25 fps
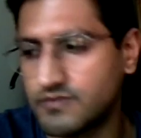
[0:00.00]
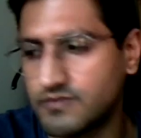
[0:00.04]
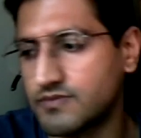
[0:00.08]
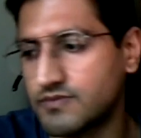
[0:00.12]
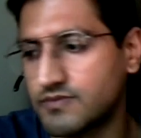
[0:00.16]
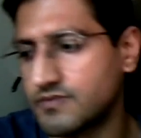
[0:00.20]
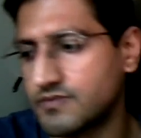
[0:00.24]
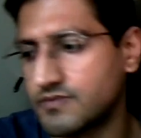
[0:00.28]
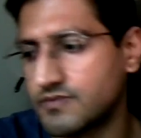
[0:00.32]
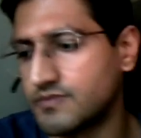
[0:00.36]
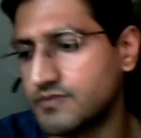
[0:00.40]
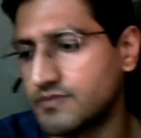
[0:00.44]

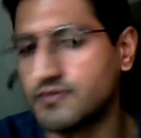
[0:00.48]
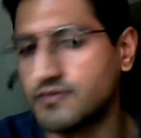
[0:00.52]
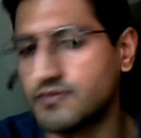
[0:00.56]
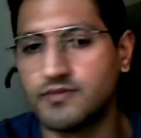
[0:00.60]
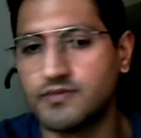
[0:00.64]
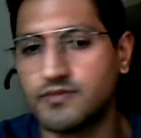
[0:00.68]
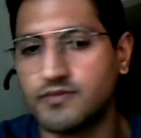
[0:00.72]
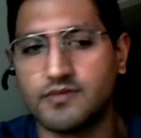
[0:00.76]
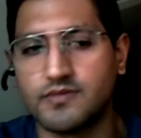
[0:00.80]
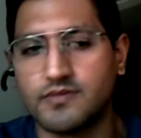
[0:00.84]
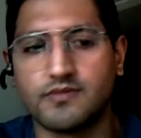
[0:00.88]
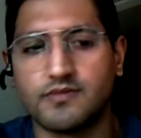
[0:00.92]

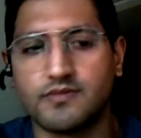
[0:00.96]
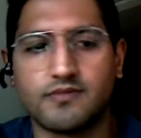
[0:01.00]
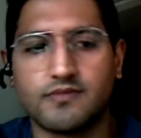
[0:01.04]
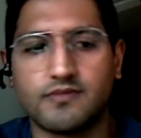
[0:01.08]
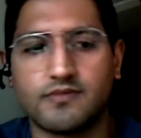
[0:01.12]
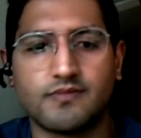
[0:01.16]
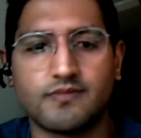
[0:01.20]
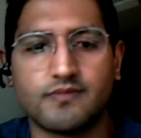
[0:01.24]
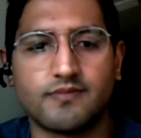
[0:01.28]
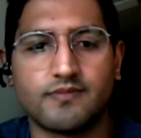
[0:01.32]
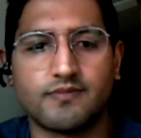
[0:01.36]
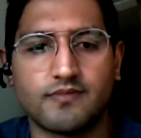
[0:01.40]

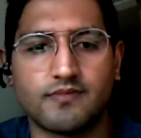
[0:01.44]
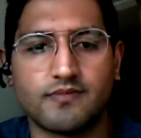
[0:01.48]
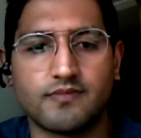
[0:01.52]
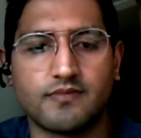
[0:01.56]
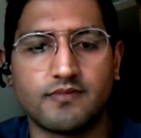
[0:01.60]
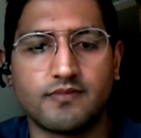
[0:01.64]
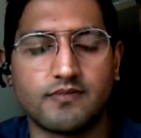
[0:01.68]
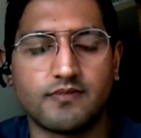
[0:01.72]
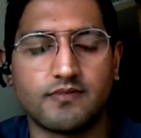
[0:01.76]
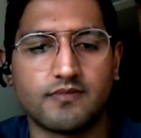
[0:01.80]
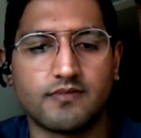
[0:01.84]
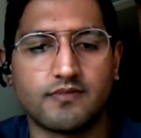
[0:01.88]

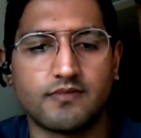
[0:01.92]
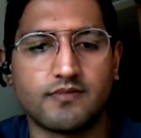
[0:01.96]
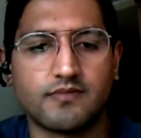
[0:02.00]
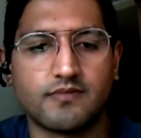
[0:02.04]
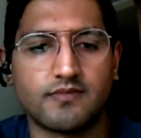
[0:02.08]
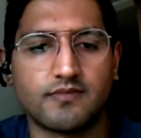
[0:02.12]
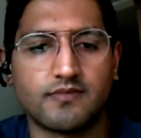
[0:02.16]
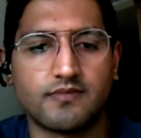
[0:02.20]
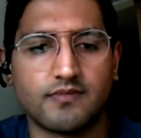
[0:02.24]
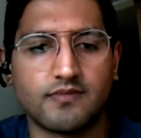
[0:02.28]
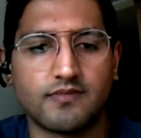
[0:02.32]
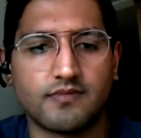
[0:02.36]

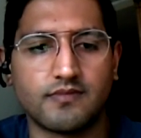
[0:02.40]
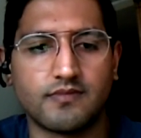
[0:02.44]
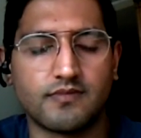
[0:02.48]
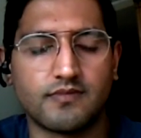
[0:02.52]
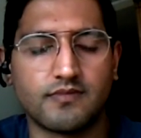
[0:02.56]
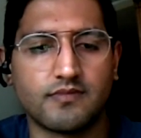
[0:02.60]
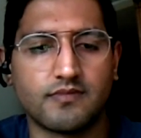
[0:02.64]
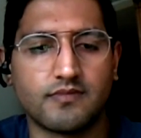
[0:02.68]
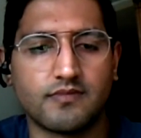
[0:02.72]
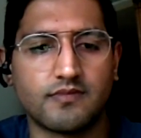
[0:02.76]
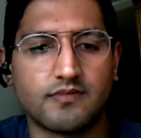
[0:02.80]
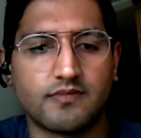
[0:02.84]

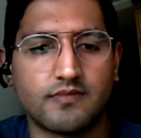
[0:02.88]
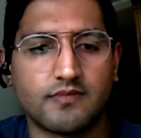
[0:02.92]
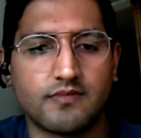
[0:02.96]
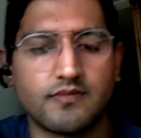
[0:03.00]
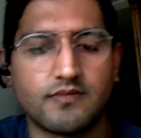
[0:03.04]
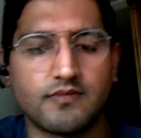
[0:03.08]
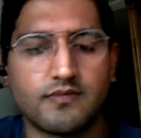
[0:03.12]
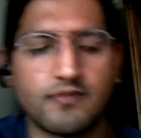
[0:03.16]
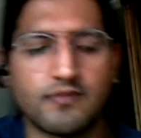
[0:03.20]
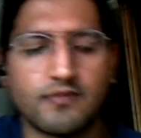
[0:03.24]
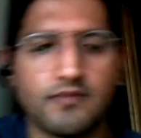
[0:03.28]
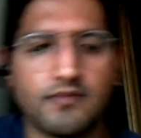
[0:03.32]

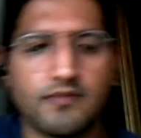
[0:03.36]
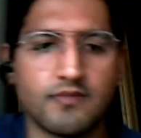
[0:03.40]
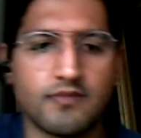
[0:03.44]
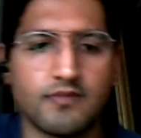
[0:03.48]
Nothing is said.